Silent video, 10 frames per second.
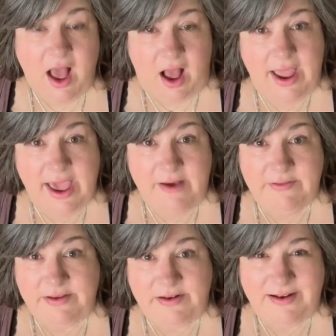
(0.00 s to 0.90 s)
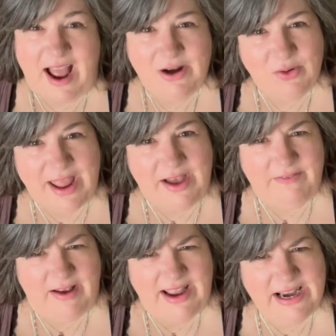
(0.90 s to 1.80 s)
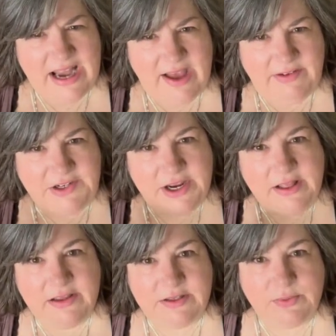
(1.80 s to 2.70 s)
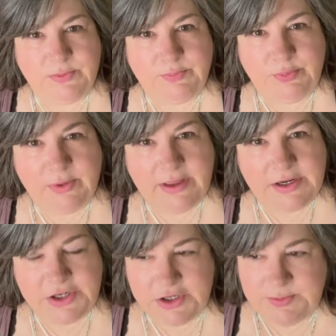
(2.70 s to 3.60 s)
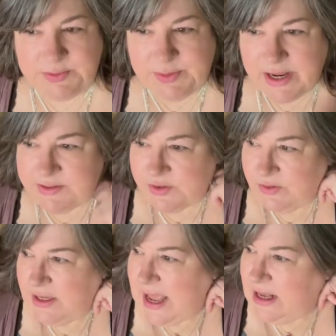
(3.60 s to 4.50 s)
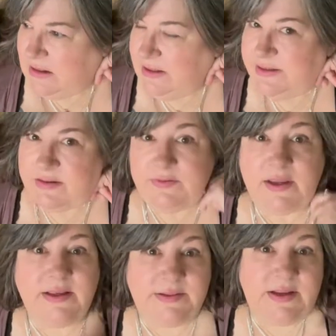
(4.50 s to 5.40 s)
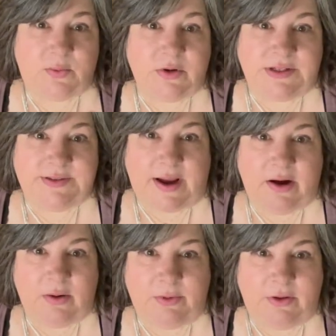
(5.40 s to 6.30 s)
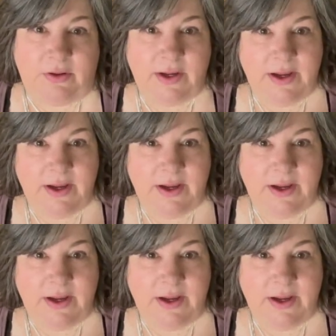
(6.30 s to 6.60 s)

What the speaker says: I didn't have a checklist with relationships, but I certainly had a list of things that were desirable.